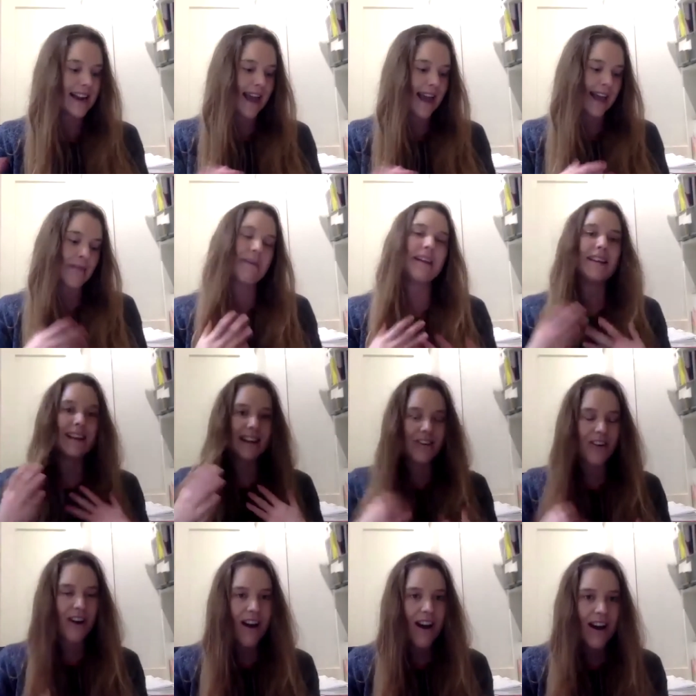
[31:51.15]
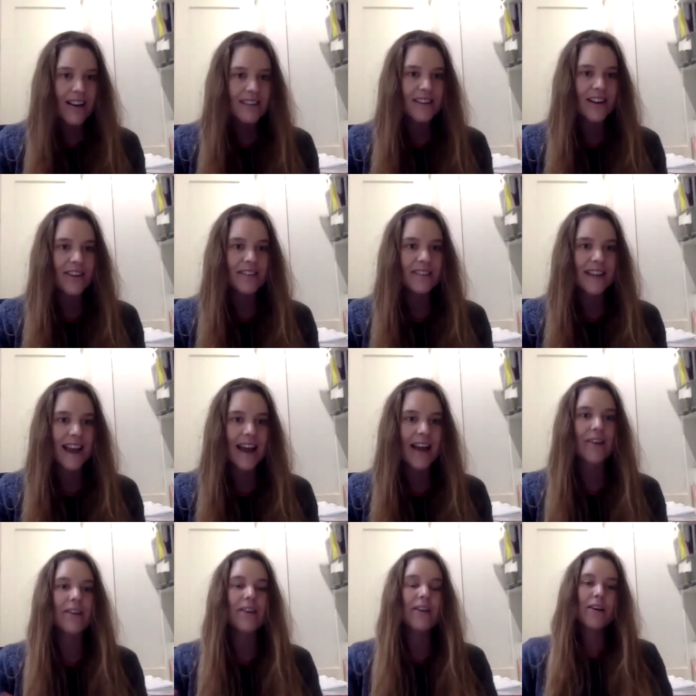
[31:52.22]
like immediately your heart slows
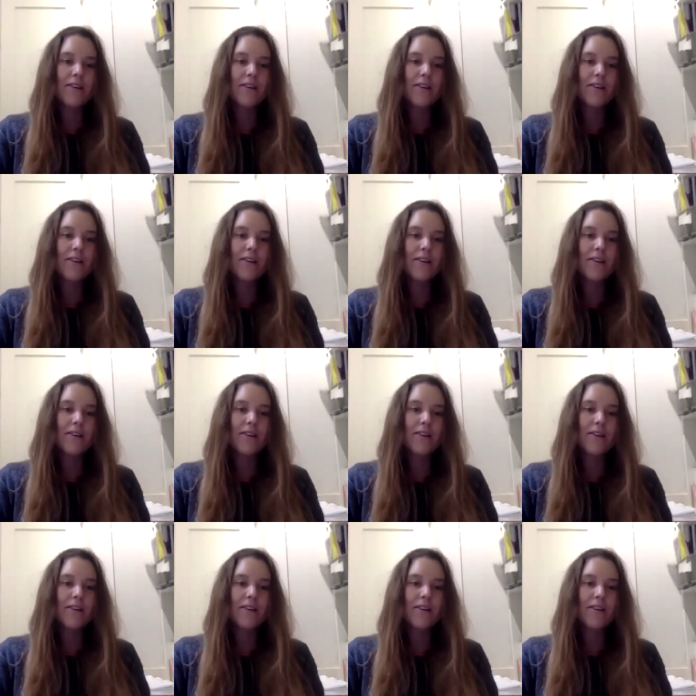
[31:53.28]
down,